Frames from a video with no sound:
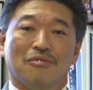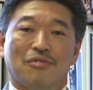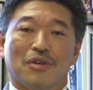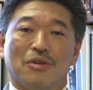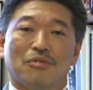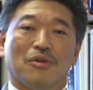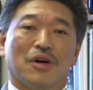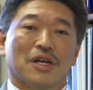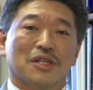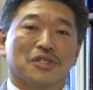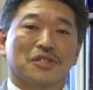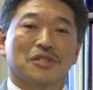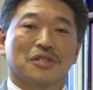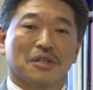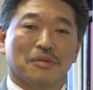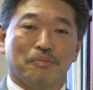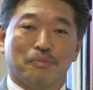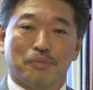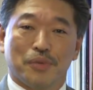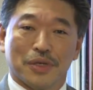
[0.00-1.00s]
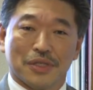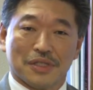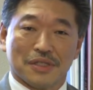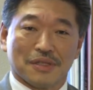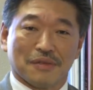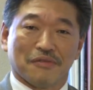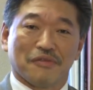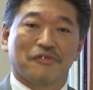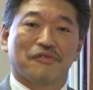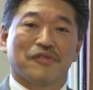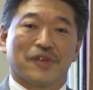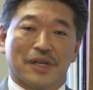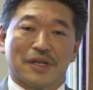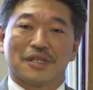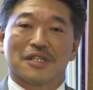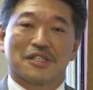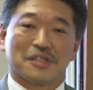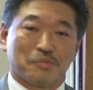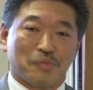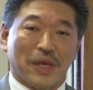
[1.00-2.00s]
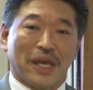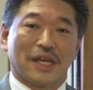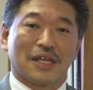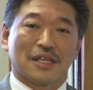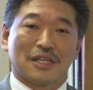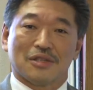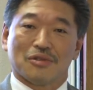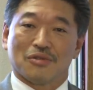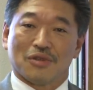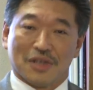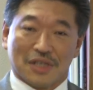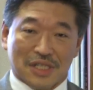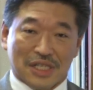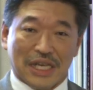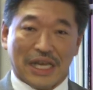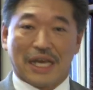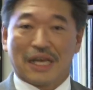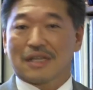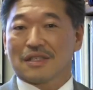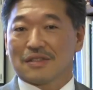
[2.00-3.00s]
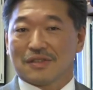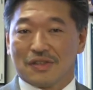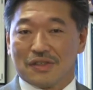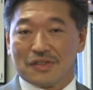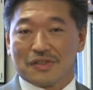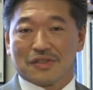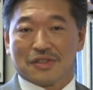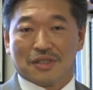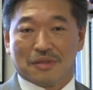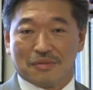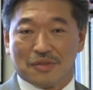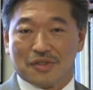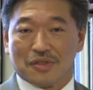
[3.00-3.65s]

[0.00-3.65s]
We want you to put some fairness back into our tax system.